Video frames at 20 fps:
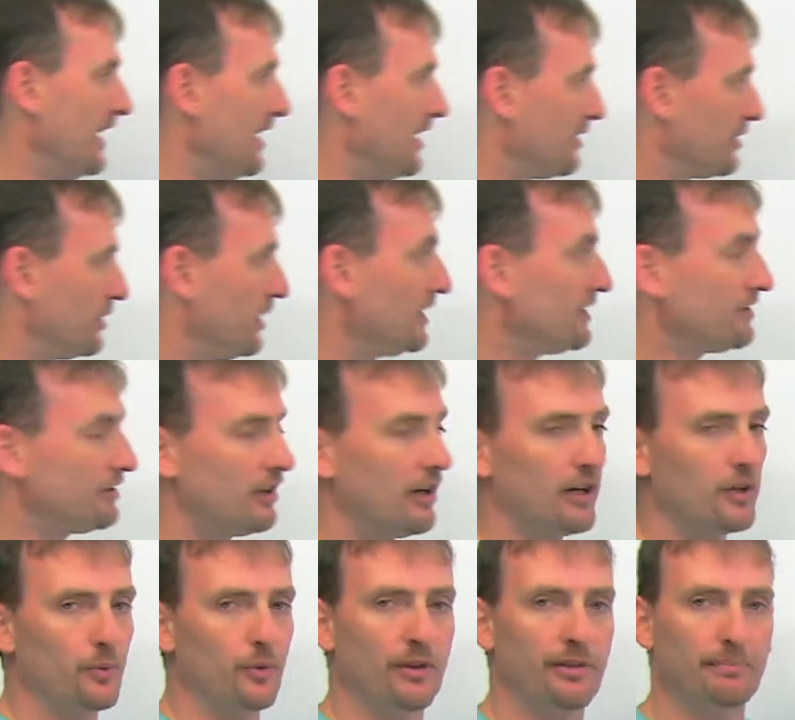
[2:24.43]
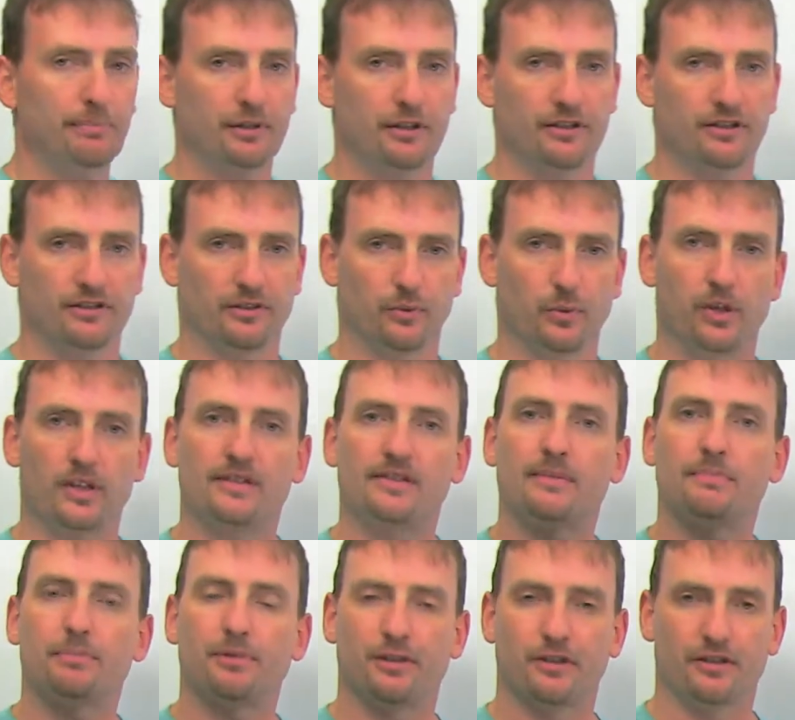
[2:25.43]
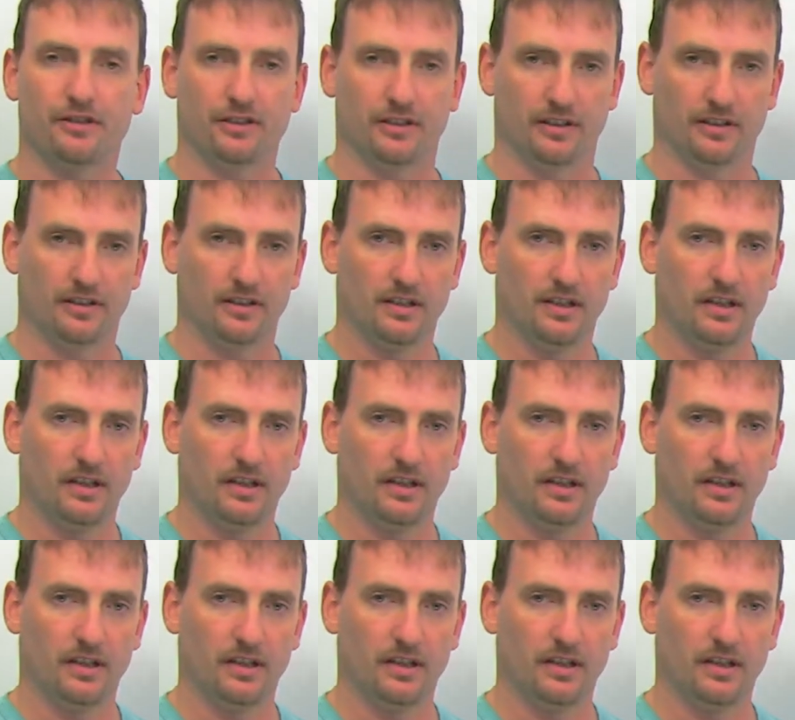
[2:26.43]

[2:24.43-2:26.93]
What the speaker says: So let's start with person. What is a person?